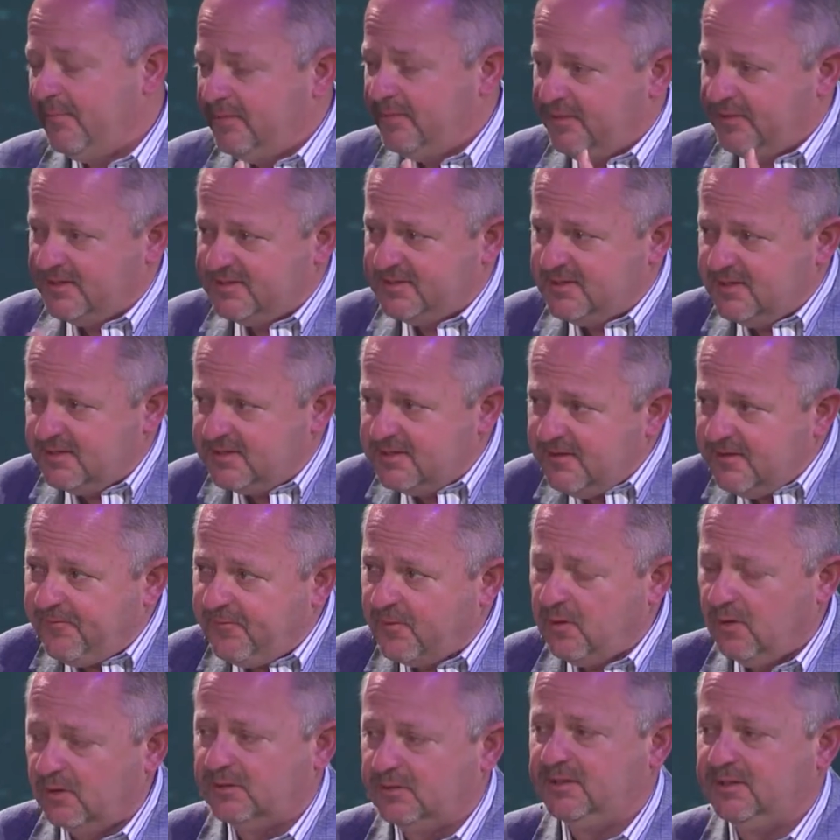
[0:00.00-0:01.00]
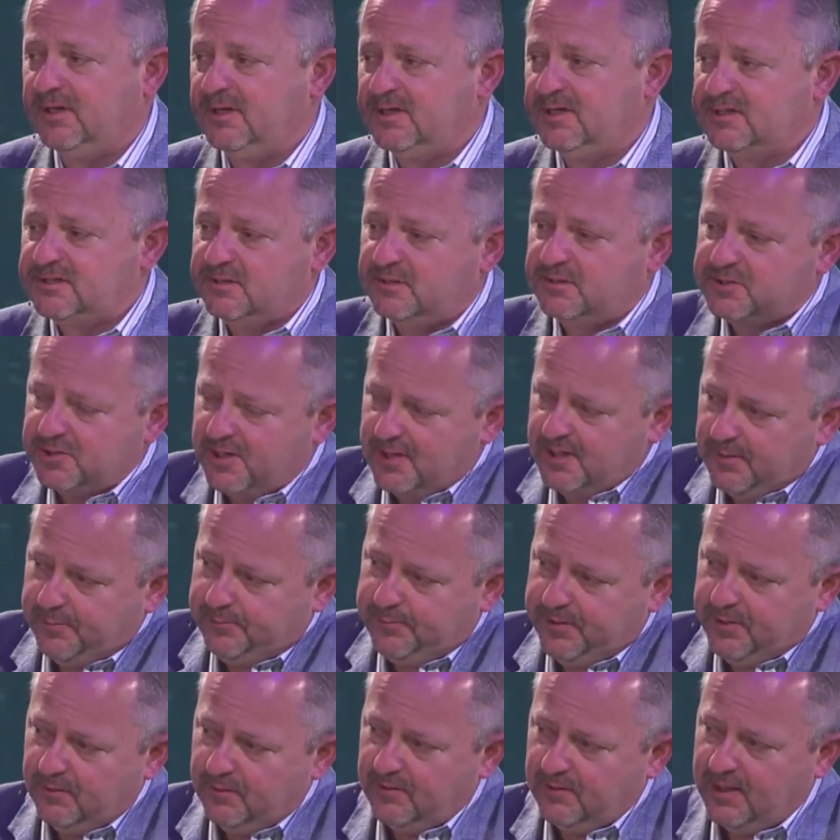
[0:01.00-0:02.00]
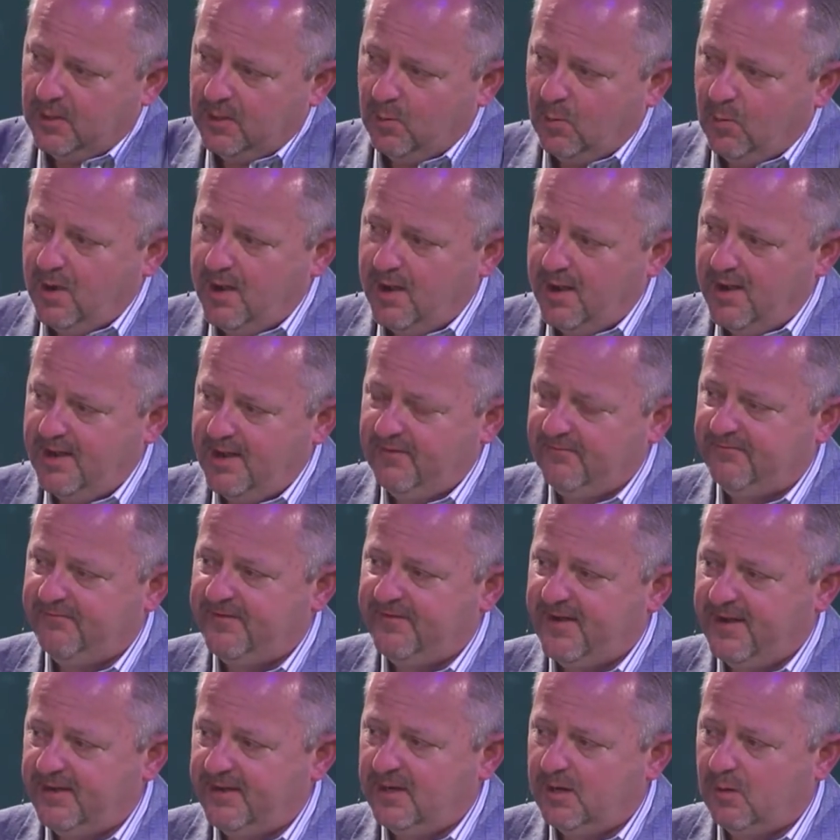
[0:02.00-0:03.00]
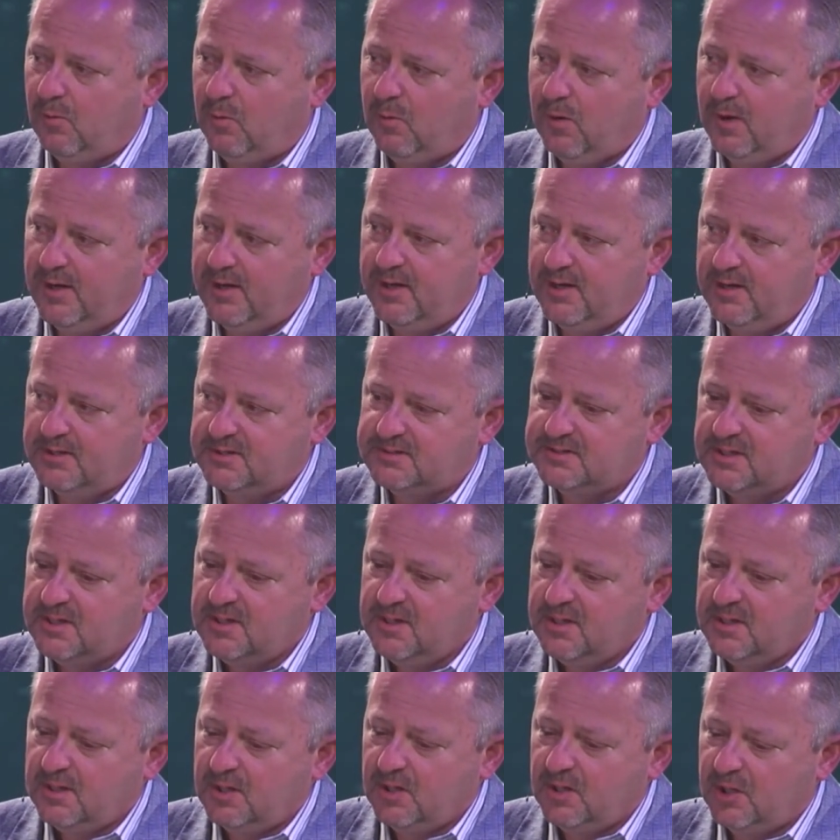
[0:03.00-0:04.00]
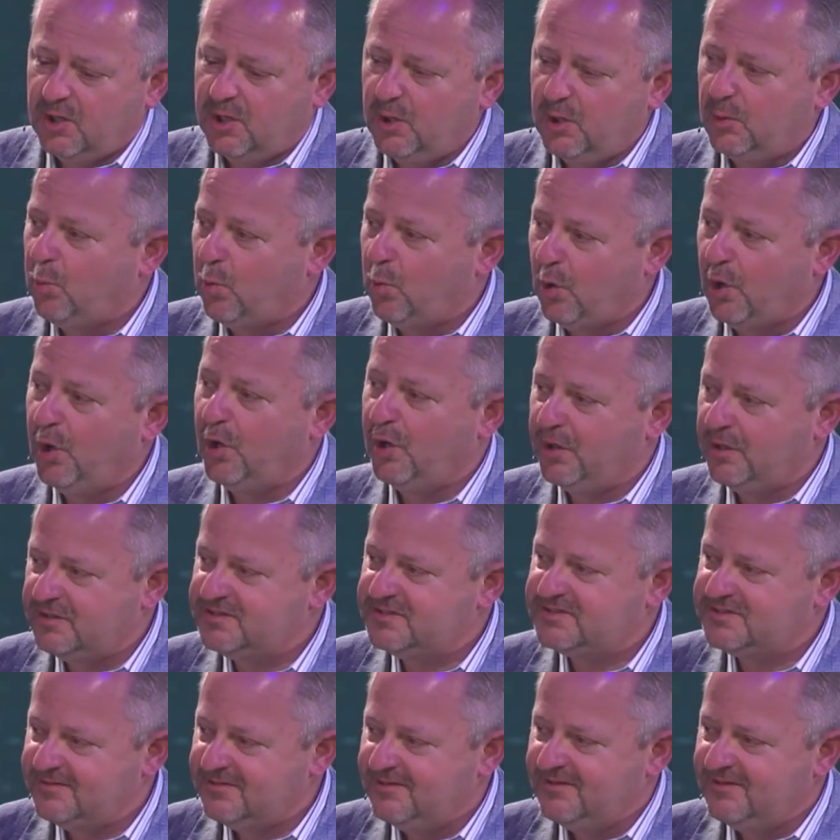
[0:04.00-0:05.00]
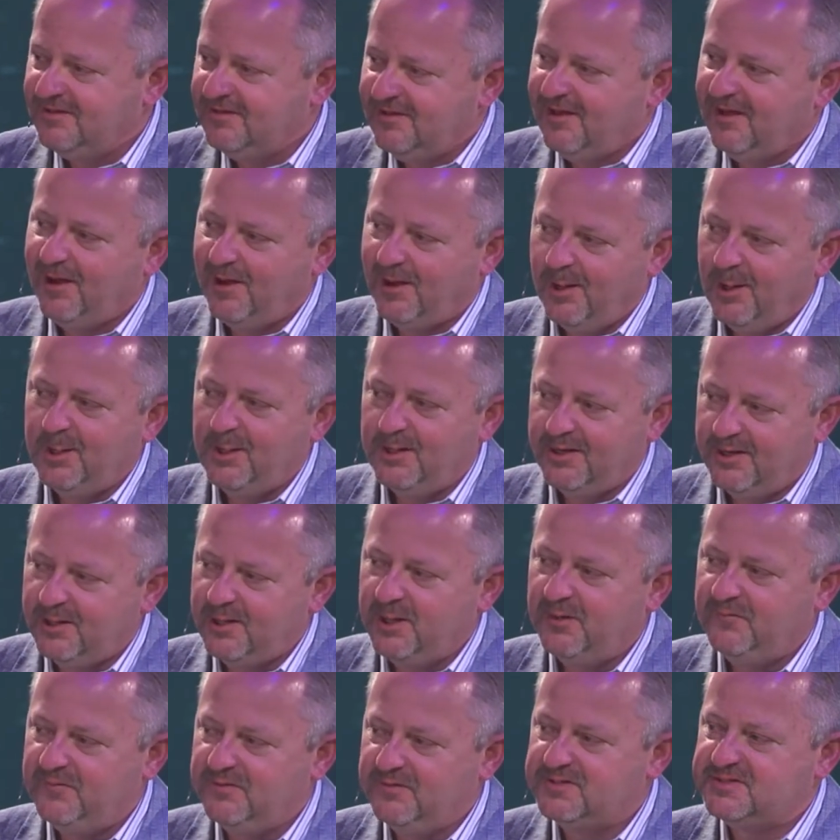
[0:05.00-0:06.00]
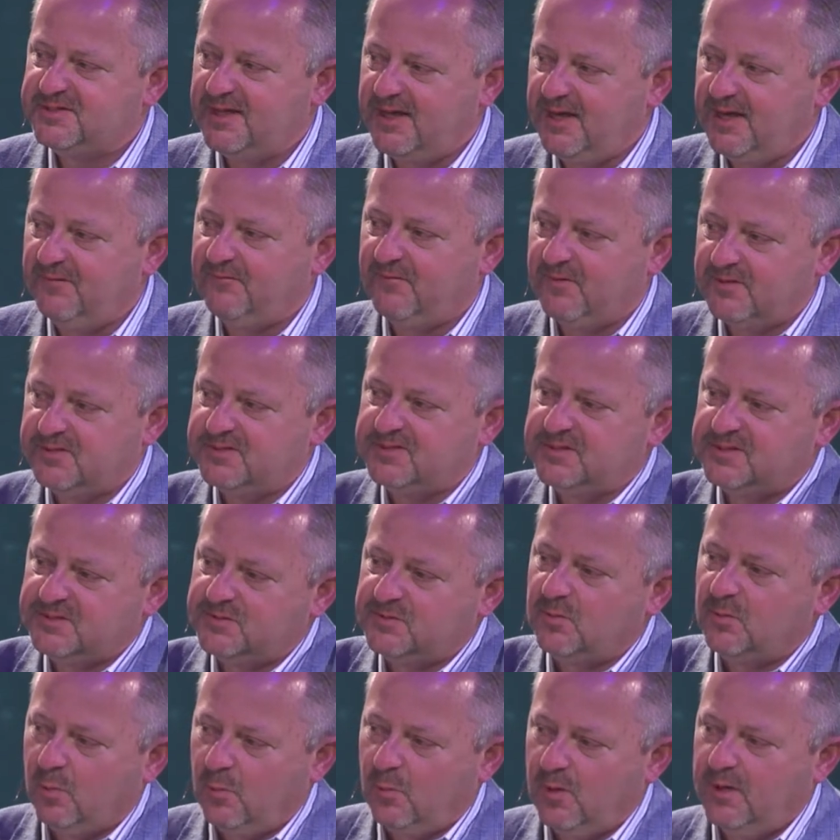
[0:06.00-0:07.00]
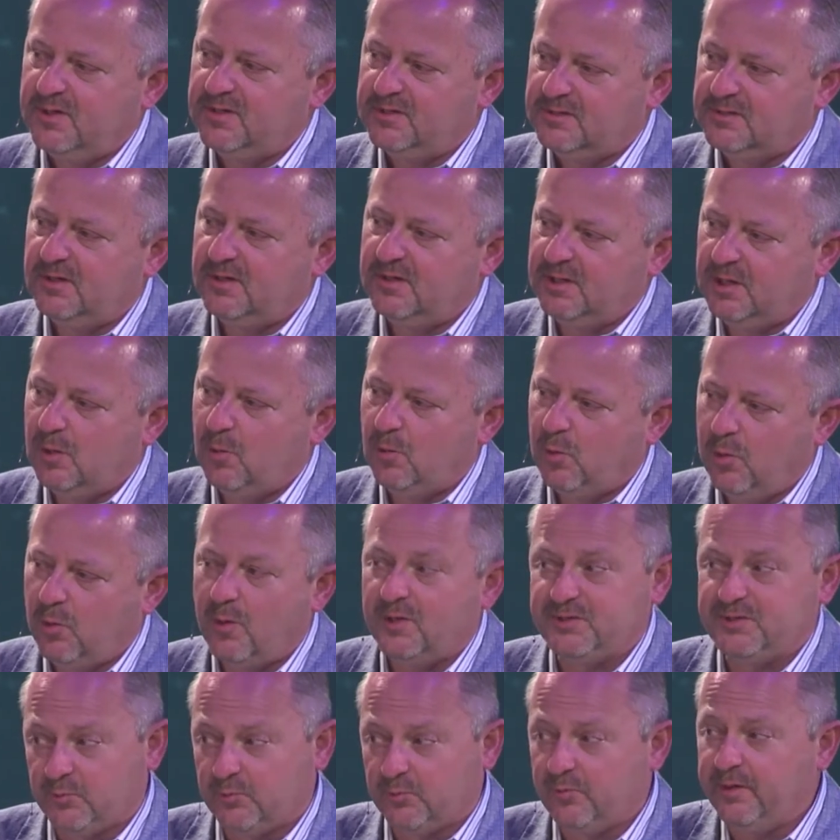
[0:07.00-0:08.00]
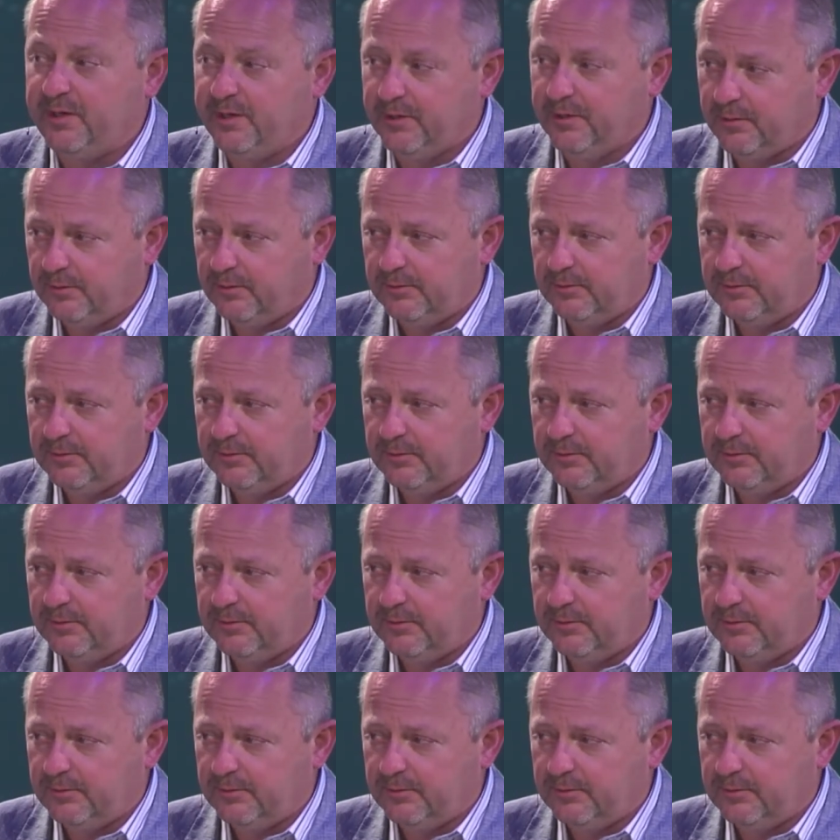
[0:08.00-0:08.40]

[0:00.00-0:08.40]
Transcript: The difficulty is trying to peel that away and find out what is good words in an interview setting versus what's real.